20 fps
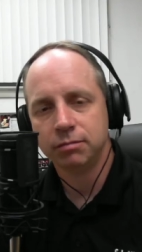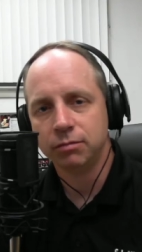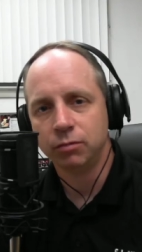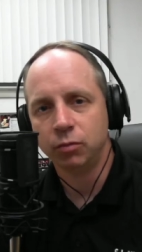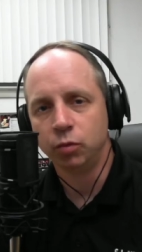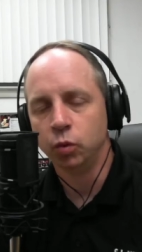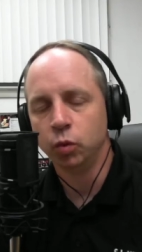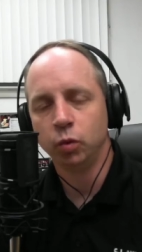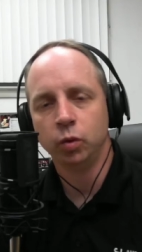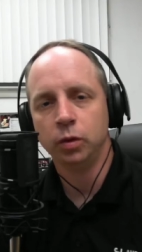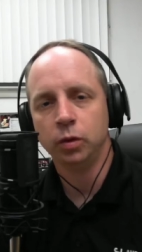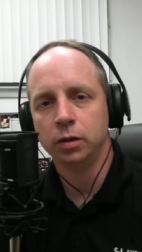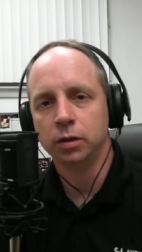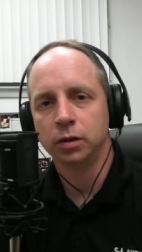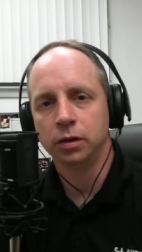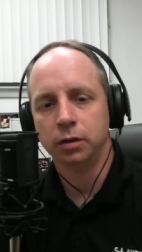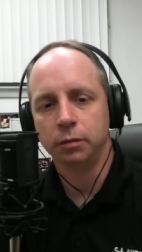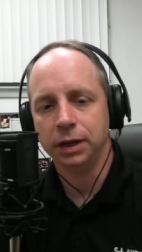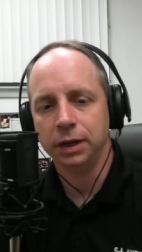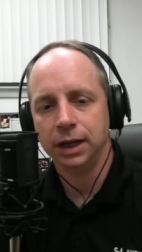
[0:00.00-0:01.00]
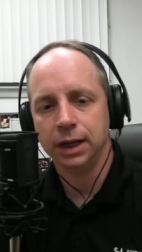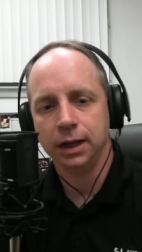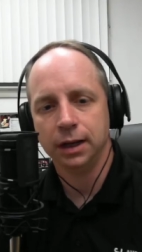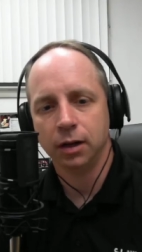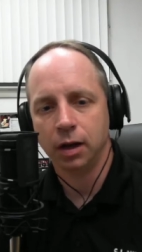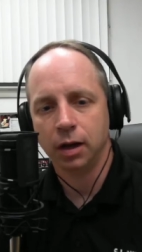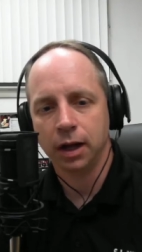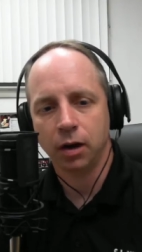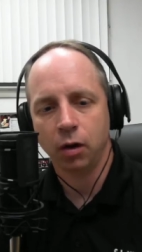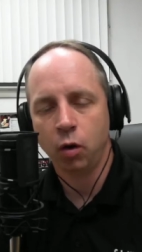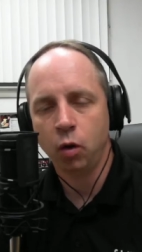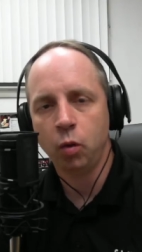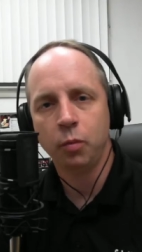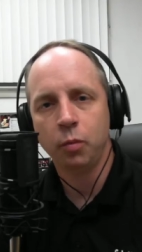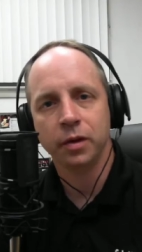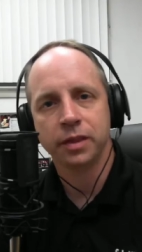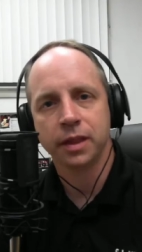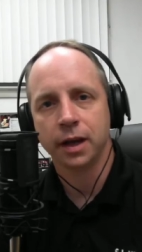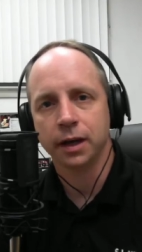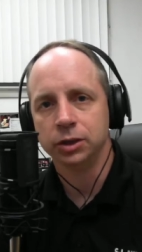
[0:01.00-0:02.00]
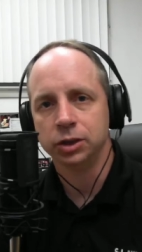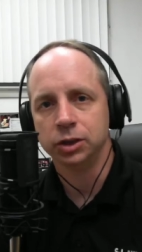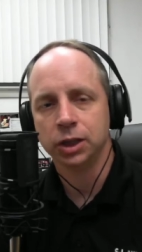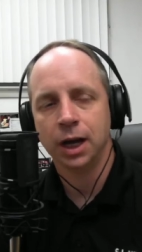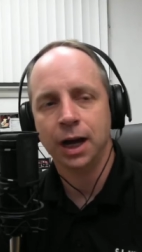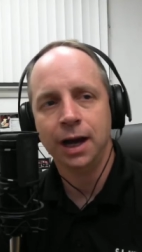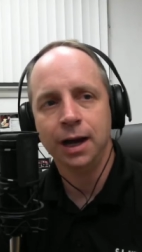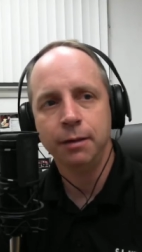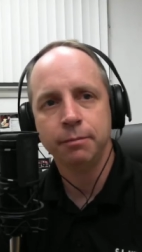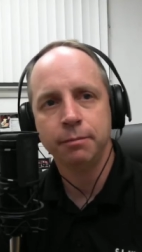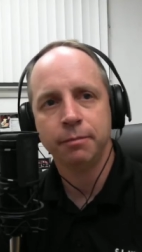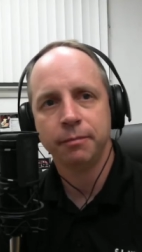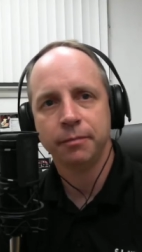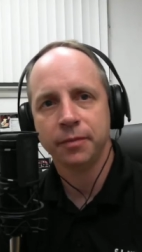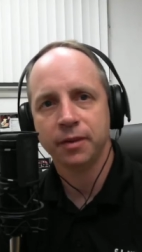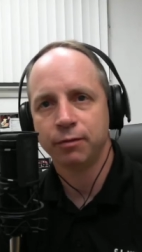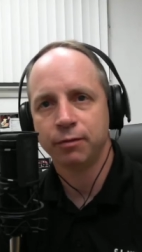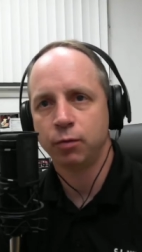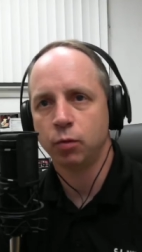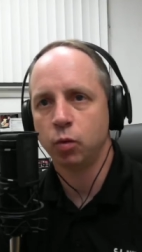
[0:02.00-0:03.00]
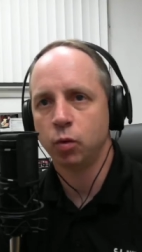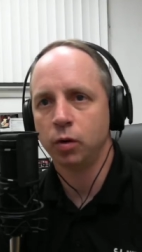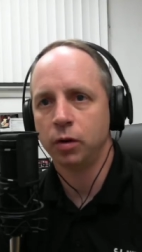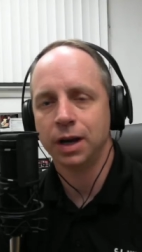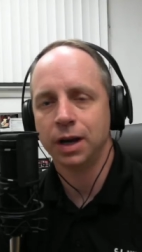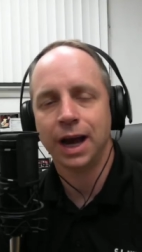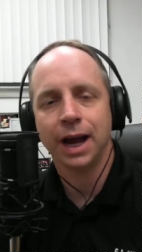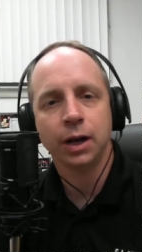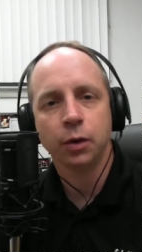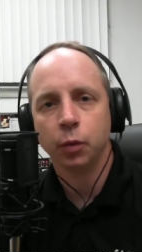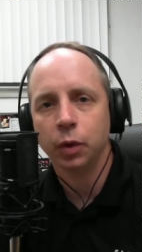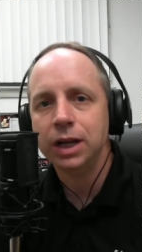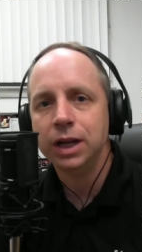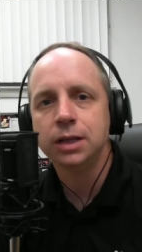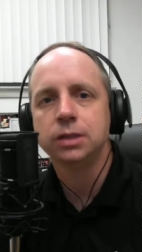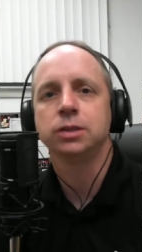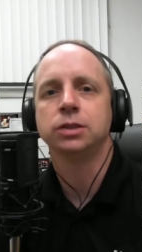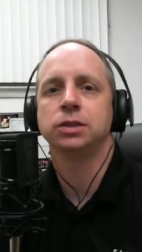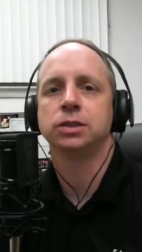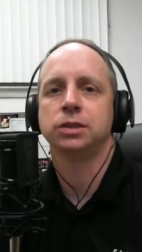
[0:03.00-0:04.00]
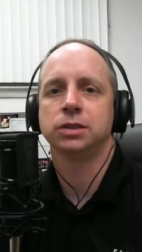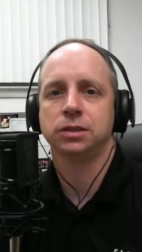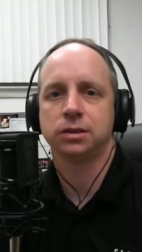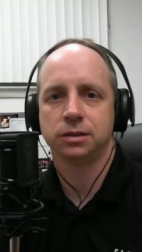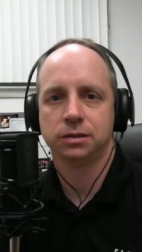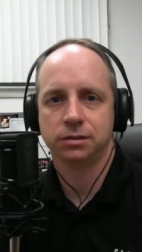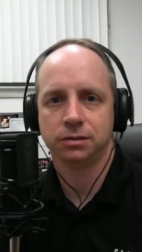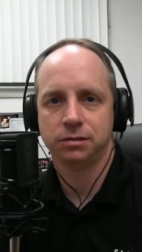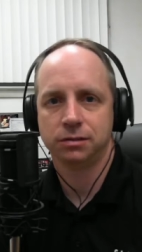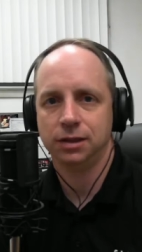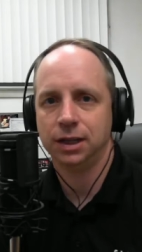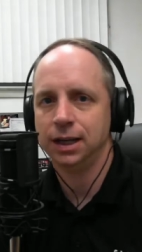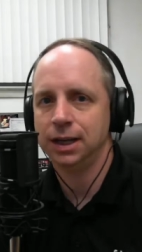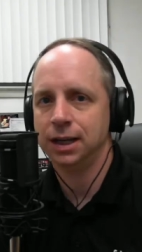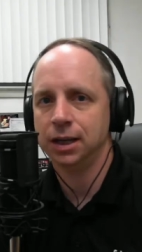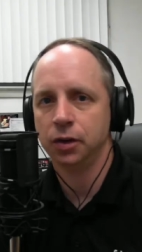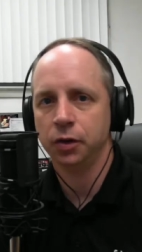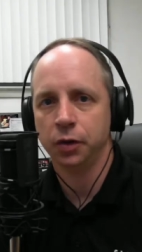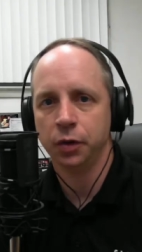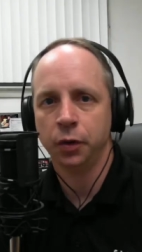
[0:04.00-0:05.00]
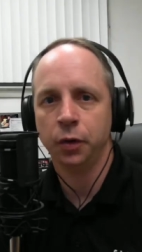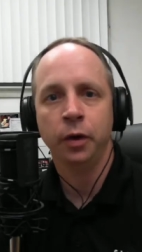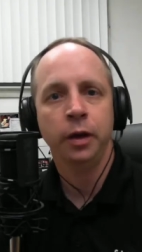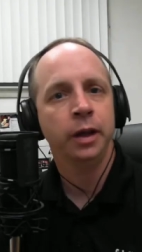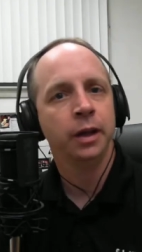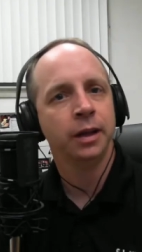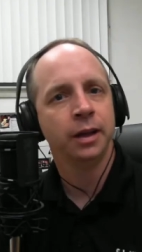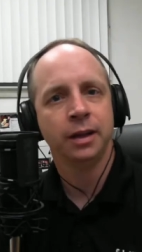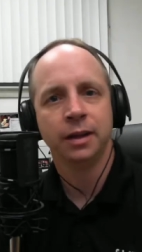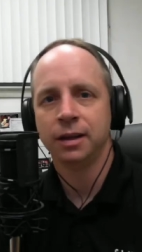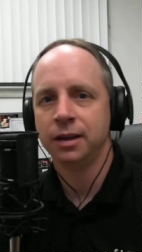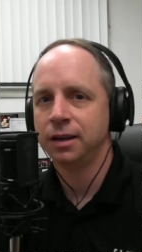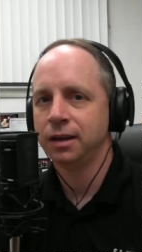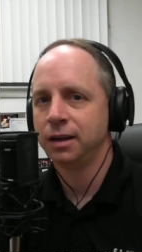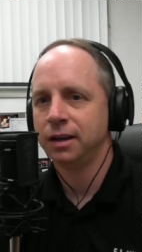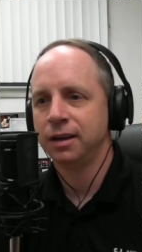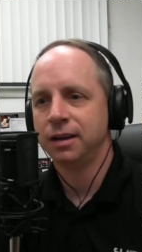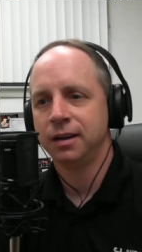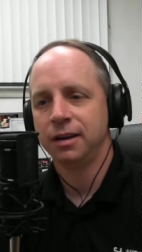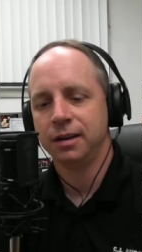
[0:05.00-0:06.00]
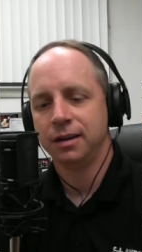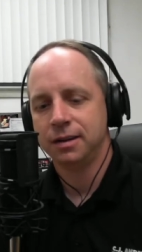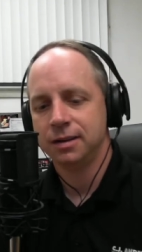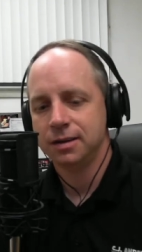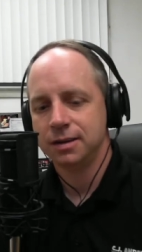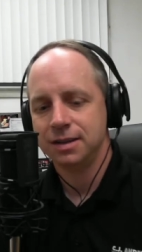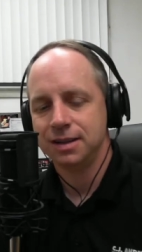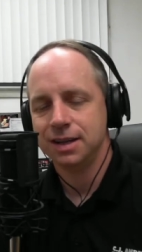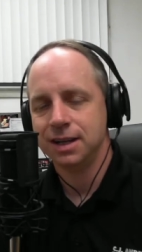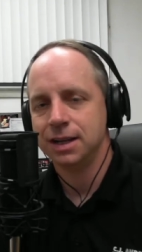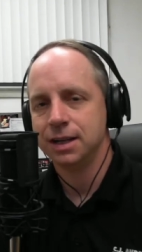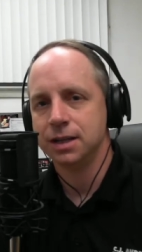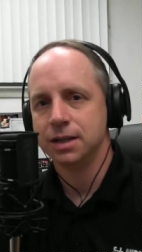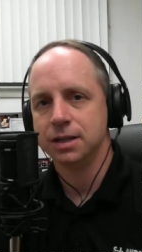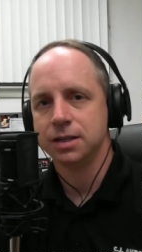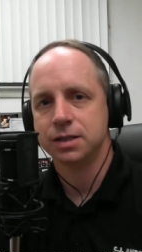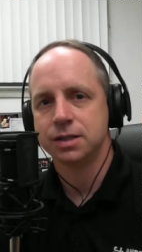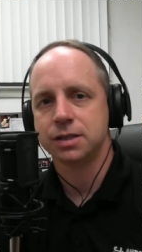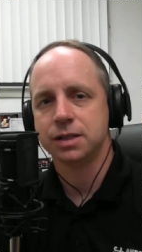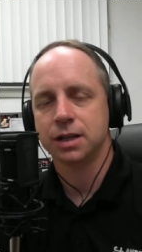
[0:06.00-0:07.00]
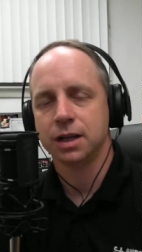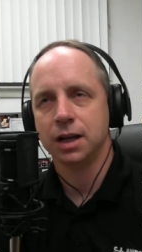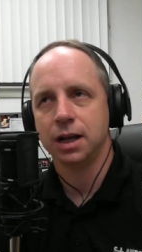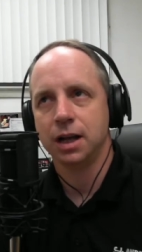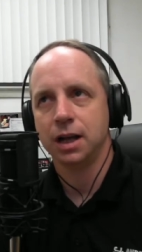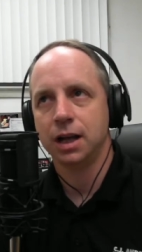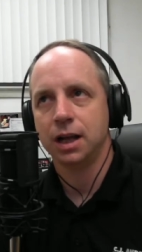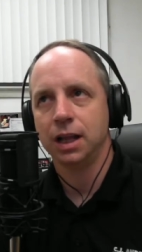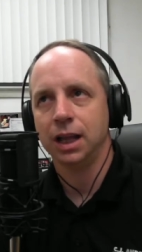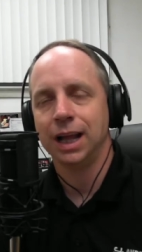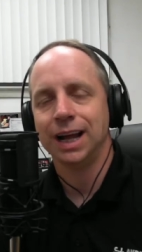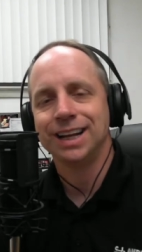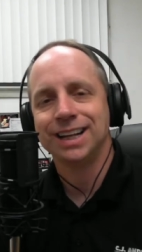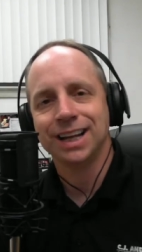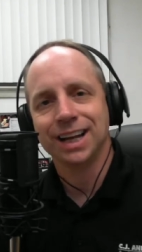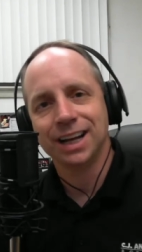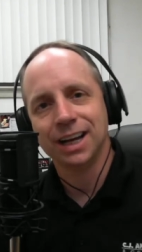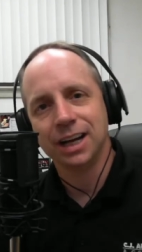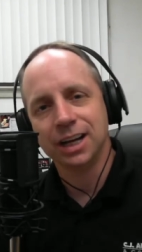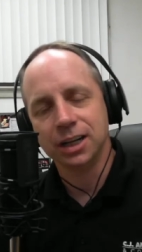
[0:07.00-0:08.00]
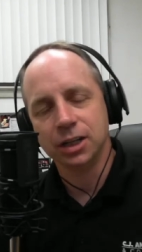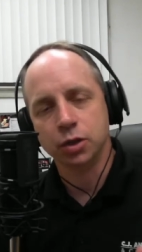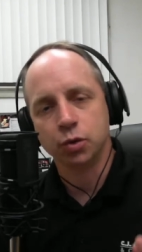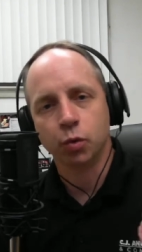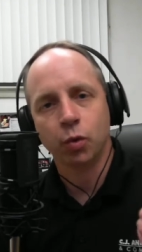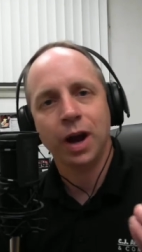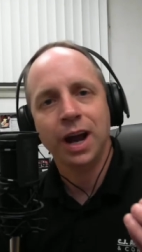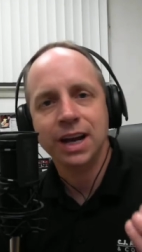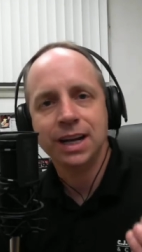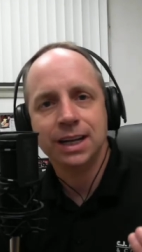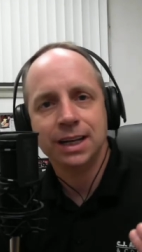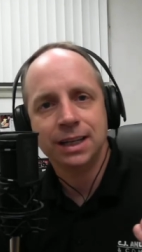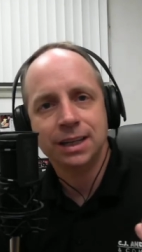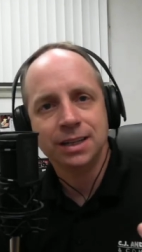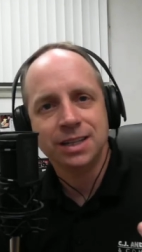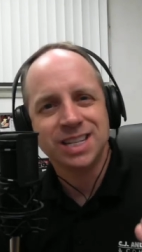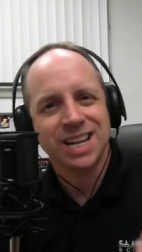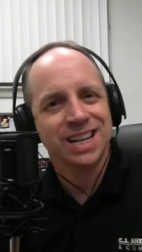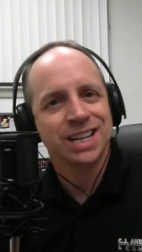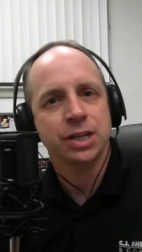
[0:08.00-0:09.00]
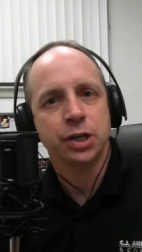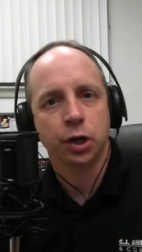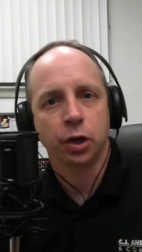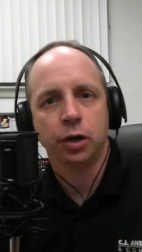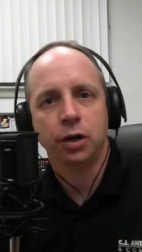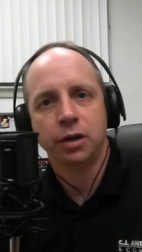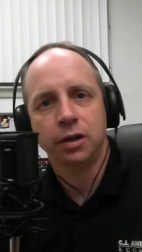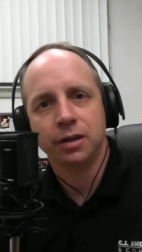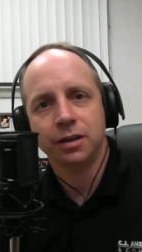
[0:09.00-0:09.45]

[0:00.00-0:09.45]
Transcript: rule or being at home without a job for nine weeks in Illinois is like dry tinder.